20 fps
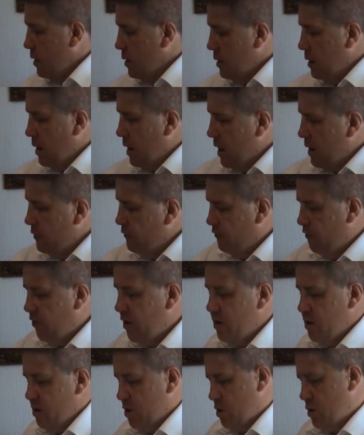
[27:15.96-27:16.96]
Now I've
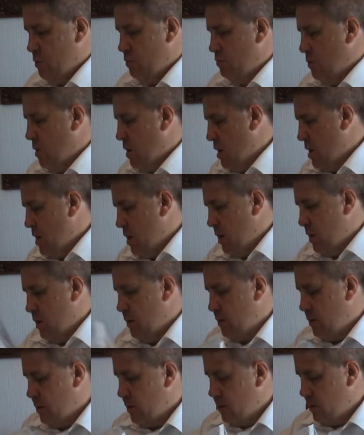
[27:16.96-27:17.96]
finished my
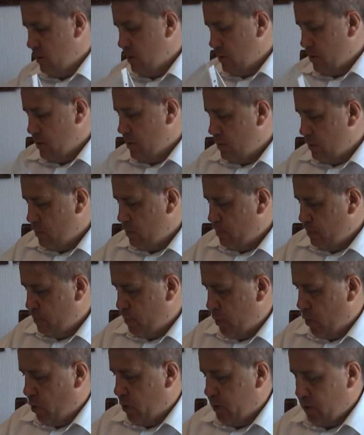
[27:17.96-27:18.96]

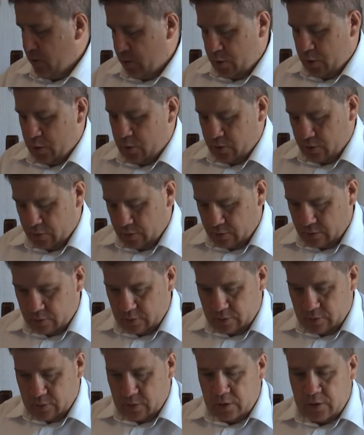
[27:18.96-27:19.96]
point
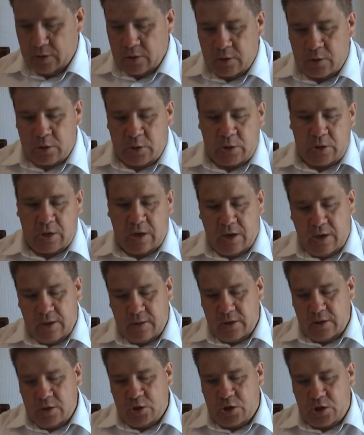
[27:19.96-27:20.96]
to say
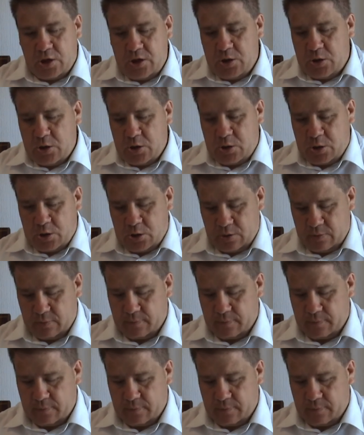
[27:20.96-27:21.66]
that Jesus